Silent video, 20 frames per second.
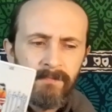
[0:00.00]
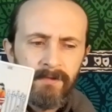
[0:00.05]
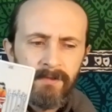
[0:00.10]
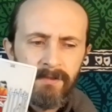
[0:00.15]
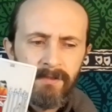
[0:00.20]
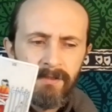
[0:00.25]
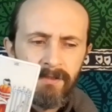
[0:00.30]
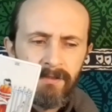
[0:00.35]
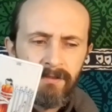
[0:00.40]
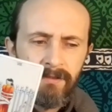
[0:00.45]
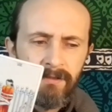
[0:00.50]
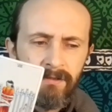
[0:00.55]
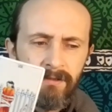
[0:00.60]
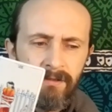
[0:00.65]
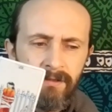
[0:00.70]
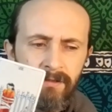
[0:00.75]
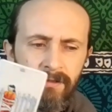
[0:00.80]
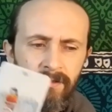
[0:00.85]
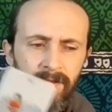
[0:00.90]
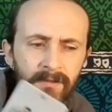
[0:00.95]
Okay?
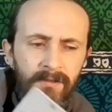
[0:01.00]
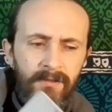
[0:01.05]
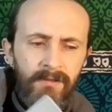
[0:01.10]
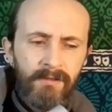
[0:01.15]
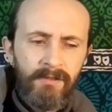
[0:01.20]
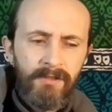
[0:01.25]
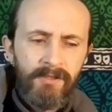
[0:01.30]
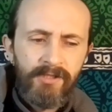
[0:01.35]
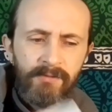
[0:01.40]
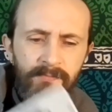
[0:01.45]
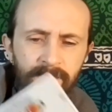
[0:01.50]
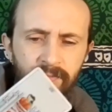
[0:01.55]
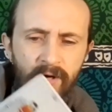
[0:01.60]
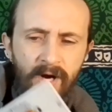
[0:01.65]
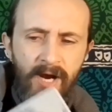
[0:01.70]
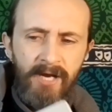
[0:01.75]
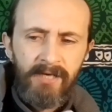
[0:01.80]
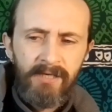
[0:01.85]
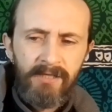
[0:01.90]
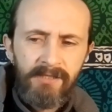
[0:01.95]
Is it
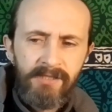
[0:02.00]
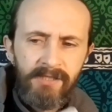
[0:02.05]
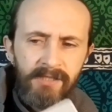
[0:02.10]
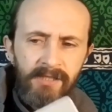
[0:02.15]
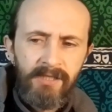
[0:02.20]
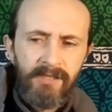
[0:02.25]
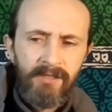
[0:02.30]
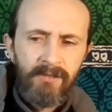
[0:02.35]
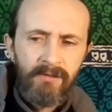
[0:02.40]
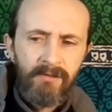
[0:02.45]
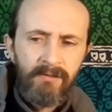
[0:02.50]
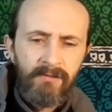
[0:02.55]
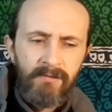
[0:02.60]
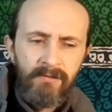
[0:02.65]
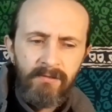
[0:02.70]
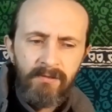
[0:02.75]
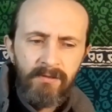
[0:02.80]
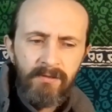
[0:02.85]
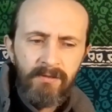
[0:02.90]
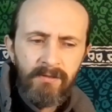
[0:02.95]
pride? Is it ego?
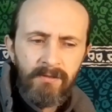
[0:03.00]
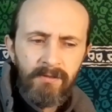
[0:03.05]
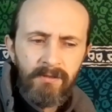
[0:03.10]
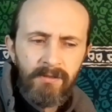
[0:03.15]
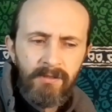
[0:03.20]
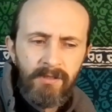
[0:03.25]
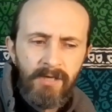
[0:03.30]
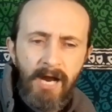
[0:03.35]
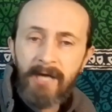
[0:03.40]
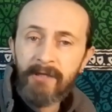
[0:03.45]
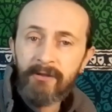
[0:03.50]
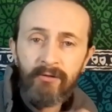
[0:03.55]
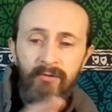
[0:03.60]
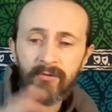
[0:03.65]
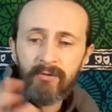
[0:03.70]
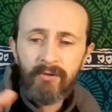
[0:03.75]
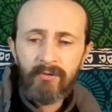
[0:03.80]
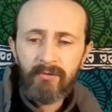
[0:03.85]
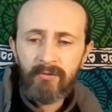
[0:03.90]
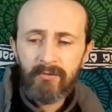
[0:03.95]
I
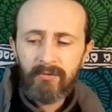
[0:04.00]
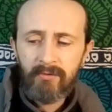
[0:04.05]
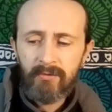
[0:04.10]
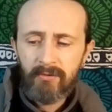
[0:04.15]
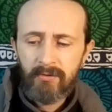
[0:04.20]
don't know.